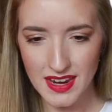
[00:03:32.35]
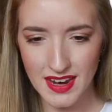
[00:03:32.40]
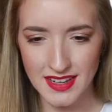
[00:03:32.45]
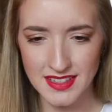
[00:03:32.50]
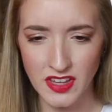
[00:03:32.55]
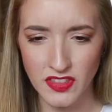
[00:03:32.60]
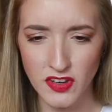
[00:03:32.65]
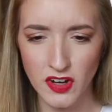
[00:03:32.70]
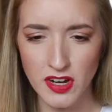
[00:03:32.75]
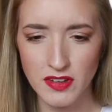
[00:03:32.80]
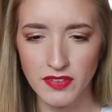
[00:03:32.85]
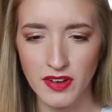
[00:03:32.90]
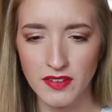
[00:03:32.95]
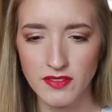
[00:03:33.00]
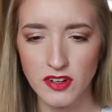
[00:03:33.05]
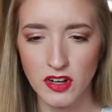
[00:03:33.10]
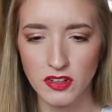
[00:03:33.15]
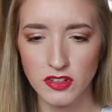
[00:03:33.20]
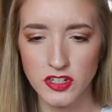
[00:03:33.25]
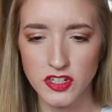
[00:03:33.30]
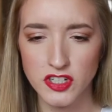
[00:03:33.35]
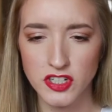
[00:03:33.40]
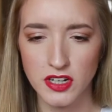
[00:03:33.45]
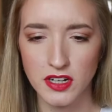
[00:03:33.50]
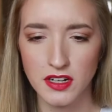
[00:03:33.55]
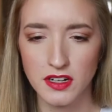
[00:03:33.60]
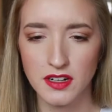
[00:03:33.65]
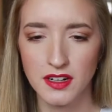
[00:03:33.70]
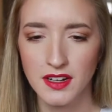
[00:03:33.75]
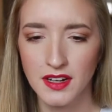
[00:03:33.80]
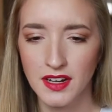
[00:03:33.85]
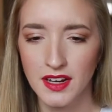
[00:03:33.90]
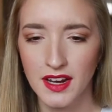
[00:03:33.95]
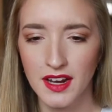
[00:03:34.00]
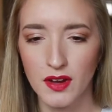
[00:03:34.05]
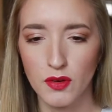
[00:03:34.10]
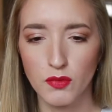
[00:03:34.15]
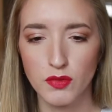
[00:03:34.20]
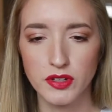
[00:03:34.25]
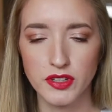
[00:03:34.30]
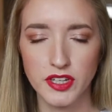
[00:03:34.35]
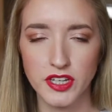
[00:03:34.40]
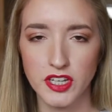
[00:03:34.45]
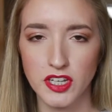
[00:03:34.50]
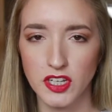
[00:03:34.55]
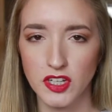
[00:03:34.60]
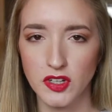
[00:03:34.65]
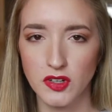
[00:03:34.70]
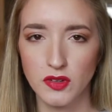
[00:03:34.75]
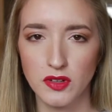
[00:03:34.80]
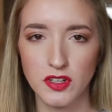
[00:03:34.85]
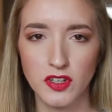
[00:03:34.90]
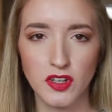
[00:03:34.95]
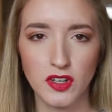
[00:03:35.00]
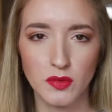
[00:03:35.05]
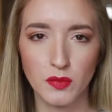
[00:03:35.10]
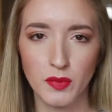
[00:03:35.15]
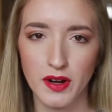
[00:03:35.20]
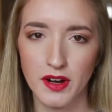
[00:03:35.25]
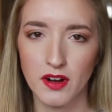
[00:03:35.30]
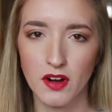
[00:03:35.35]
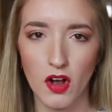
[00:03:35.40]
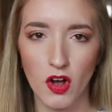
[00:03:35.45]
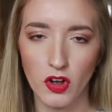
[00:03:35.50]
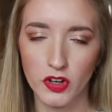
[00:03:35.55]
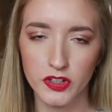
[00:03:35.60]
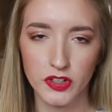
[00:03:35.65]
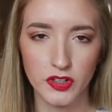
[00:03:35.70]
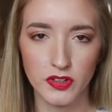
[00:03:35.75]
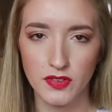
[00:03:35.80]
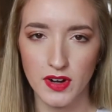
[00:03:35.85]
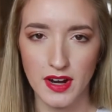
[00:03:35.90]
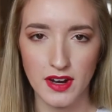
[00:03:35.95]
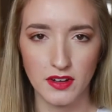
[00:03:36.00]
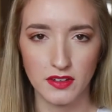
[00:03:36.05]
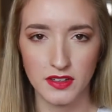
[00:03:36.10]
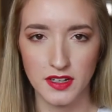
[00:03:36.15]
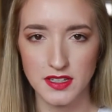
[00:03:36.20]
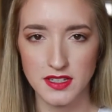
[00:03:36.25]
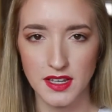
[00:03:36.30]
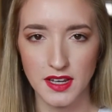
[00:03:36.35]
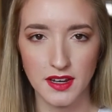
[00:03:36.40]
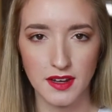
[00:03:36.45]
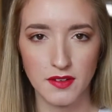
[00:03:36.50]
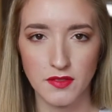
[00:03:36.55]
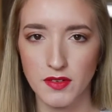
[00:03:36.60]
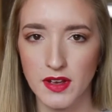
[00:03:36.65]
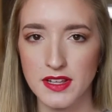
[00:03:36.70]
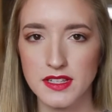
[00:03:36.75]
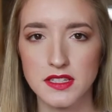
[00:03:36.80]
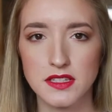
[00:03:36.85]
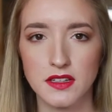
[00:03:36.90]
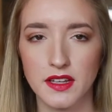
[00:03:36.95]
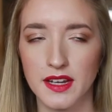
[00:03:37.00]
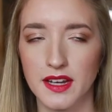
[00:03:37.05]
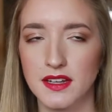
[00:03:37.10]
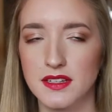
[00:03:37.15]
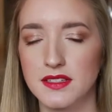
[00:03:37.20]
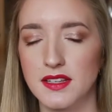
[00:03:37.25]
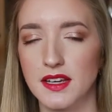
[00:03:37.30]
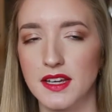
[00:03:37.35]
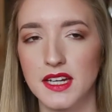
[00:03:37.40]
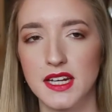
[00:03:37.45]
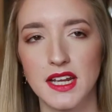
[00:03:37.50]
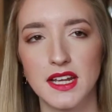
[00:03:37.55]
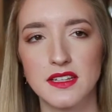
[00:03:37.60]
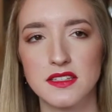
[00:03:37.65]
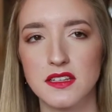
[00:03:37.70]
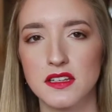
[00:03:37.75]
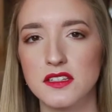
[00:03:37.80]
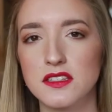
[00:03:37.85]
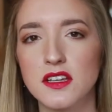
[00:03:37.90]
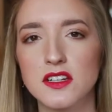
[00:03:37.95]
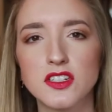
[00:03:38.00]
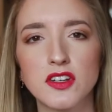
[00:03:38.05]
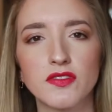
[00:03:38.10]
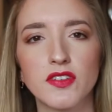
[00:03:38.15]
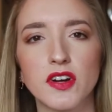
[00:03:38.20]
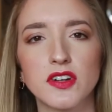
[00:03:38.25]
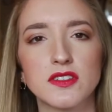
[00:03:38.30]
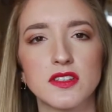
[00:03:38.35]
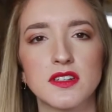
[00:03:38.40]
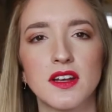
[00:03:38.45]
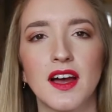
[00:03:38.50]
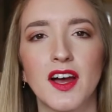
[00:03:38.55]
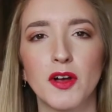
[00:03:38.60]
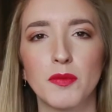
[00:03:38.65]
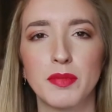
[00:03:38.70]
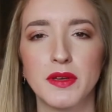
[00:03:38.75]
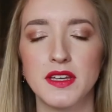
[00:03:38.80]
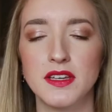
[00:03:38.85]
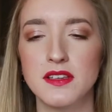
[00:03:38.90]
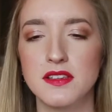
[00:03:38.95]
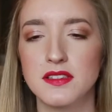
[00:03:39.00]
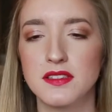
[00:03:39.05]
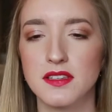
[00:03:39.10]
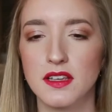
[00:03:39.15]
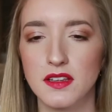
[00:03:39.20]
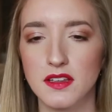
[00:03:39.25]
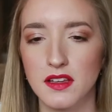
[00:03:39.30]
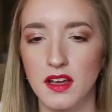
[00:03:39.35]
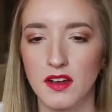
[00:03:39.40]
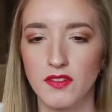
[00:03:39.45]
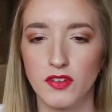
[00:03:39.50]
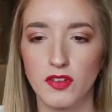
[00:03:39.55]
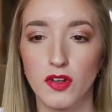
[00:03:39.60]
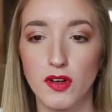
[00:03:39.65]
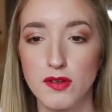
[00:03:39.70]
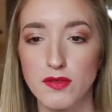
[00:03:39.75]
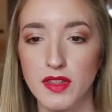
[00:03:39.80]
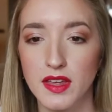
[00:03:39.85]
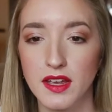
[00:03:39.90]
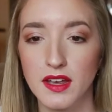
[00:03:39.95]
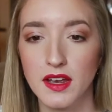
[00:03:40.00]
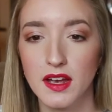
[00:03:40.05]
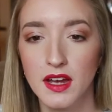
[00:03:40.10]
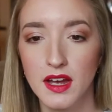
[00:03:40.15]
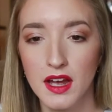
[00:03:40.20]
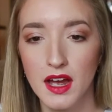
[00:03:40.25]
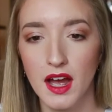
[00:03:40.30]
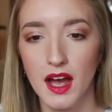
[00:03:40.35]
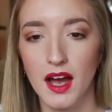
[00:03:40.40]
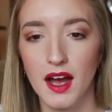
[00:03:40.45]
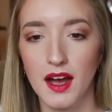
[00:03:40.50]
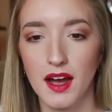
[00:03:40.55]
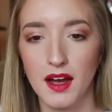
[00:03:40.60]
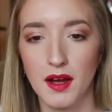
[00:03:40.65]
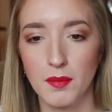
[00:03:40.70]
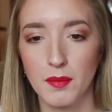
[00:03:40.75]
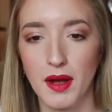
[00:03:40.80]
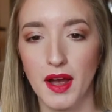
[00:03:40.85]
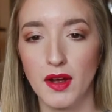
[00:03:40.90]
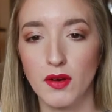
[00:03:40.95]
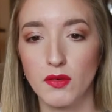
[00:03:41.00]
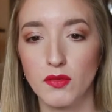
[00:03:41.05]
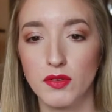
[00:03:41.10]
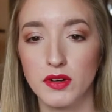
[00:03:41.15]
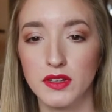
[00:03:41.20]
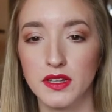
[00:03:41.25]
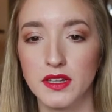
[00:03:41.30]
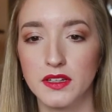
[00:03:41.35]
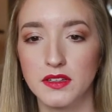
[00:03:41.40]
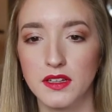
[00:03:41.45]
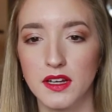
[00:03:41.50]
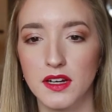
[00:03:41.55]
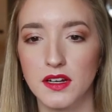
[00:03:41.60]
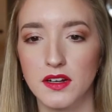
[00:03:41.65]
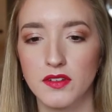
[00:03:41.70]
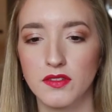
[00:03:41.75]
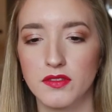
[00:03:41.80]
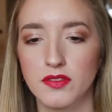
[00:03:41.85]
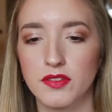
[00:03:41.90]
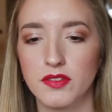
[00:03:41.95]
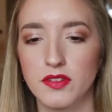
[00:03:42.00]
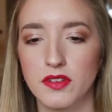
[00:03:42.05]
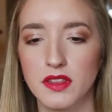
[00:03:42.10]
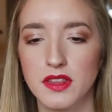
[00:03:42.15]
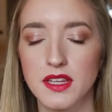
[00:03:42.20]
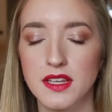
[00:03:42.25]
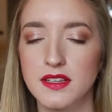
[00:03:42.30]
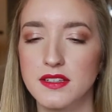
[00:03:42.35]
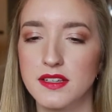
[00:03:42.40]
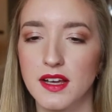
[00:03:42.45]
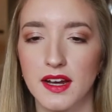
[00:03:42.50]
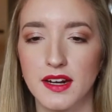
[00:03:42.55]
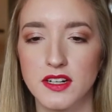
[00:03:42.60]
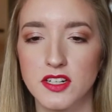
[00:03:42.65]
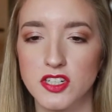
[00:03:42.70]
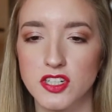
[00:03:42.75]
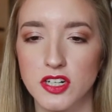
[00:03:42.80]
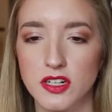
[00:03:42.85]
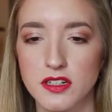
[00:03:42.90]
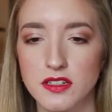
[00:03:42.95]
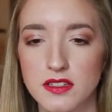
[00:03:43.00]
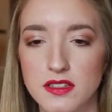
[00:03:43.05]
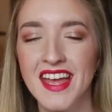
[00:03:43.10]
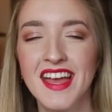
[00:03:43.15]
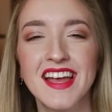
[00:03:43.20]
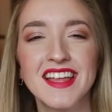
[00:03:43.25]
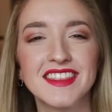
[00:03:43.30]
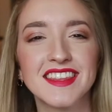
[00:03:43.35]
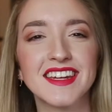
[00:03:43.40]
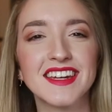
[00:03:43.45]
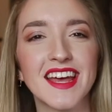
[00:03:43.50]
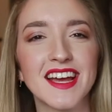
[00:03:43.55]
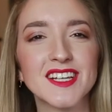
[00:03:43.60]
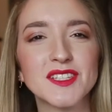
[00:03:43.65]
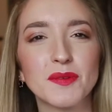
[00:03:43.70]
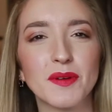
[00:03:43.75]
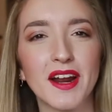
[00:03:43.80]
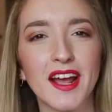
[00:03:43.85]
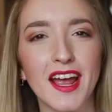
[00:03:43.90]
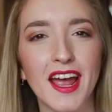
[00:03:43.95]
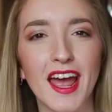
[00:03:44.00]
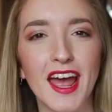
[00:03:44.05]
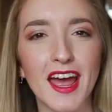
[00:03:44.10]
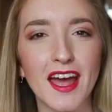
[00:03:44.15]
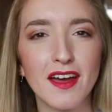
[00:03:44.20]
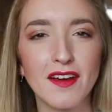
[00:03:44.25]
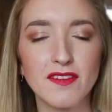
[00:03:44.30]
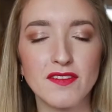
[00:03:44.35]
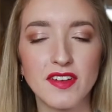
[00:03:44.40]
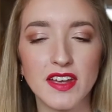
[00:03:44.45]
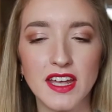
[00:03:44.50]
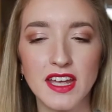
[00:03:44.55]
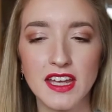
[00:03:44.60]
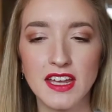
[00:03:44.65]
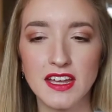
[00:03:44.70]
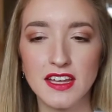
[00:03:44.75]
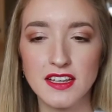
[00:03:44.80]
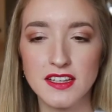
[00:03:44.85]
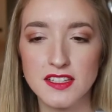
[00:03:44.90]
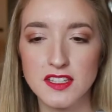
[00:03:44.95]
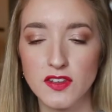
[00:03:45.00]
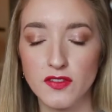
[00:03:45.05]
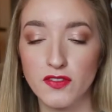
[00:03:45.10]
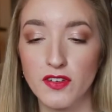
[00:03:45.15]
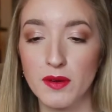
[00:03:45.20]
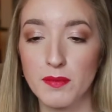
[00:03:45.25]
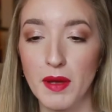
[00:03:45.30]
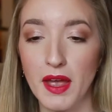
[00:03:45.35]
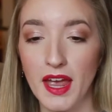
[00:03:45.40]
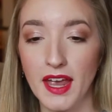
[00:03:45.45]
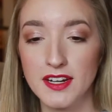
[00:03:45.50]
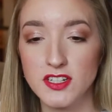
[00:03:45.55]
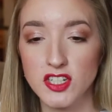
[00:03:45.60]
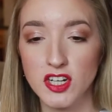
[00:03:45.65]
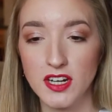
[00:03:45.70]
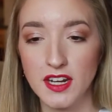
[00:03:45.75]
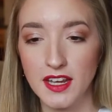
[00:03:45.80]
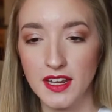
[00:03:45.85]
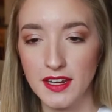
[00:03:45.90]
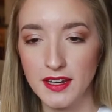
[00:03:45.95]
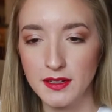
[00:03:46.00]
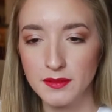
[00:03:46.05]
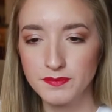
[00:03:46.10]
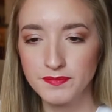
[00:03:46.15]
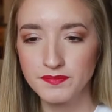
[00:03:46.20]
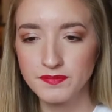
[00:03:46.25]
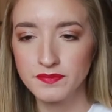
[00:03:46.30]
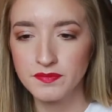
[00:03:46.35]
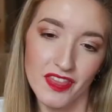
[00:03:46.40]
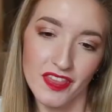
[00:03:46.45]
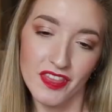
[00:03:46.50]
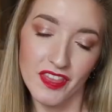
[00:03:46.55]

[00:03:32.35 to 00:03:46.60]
It's a $35 shirt. Really cute. You can wear it all year round. It's like I said, it's such a versatile piece of clothing. I really love these kind of shirts. The next one I have is from H&M.